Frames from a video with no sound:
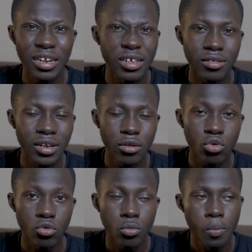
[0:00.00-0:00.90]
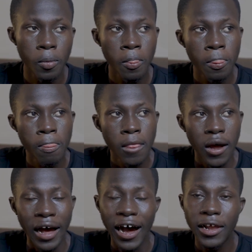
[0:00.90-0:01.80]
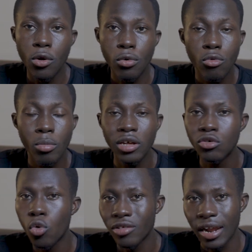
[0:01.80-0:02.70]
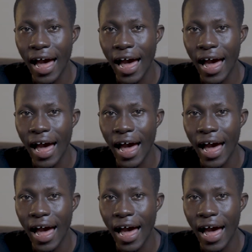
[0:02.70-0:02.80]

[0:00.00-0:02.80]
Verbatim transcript: listening to. I had a roommate who was an